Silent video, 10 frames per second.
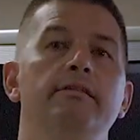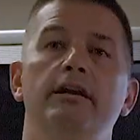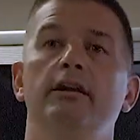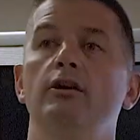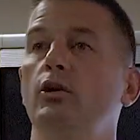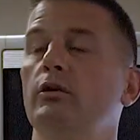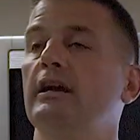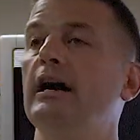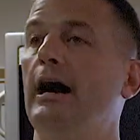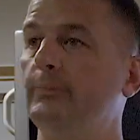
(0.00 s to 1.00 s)
They're going to go
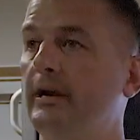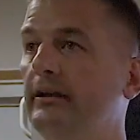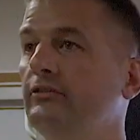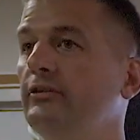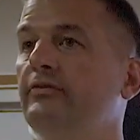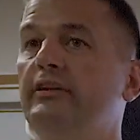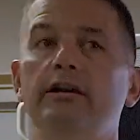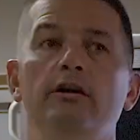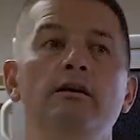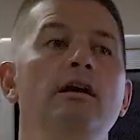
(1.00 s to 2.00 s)
to a comprehensive
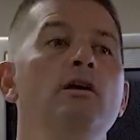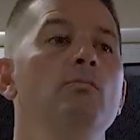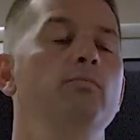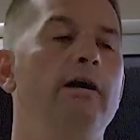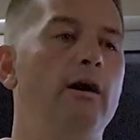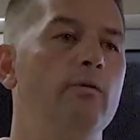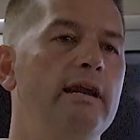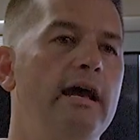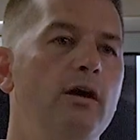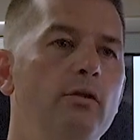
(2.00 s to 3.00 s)
center,
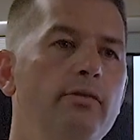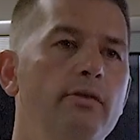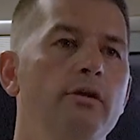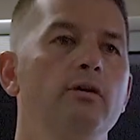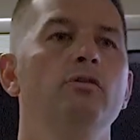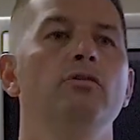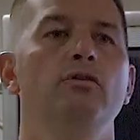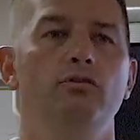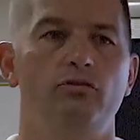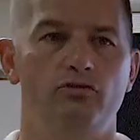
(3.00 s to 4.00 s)
Broward Health,
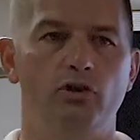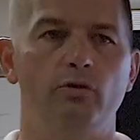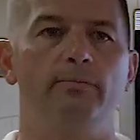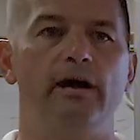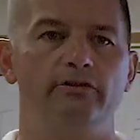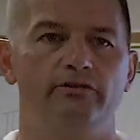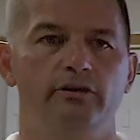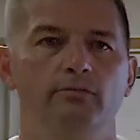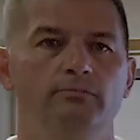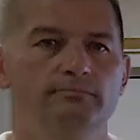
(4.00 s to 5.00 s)
Joe
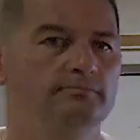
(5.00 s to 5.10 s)
DiMaggio.